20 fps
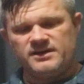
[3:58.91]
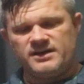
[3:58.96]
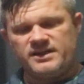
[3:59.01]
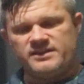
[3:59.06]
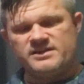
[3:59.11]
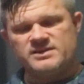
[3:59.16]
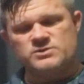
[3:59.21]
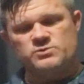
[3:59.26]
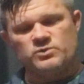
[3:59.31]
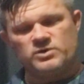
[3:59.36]

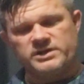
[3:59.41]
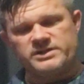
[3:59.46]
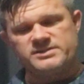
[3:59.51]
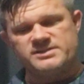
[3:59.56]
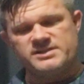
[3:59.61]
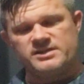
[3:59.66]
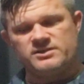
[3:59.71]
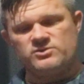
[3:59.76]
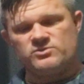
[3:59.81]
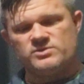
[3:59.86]
and this will
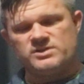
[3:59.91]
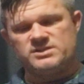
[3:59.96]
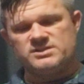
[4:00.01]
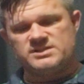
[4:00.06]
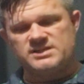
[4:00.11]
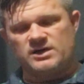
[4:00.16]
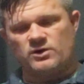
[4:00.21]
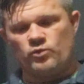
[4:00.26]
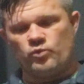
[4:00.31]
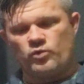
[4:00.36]
continue
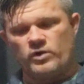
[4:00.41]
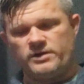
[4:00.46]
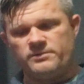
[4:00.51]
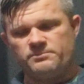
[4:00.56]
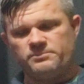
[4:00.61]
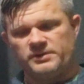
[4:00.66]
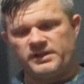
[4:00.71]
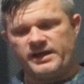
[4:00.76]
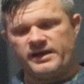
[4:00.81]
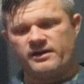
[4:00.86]
until
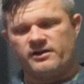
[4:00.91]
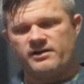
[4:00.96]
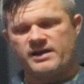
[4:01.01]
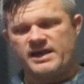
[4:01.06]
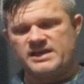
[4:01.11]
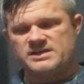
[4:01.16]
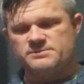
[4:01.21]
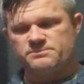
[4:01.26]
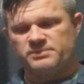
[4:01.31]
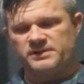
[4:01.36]
1 player
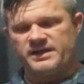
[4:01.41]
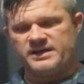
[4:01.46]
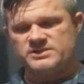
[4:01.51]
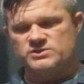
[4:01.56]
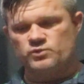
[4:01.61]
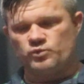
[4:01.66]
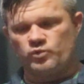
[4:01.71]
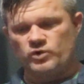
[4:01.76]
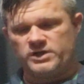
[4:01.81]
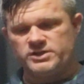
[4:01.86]
has
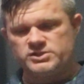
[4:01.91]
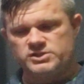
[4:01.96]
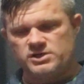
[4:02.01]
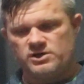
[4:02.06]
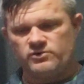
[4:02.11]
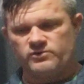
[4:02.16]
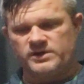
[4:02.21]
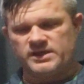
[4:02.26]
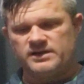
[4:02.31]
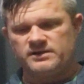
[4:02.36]
placed 1
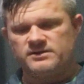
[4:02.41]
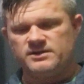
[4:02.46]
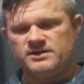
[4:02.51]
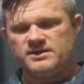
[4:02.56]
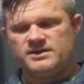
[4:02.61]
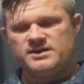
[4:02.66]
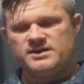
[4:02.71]
token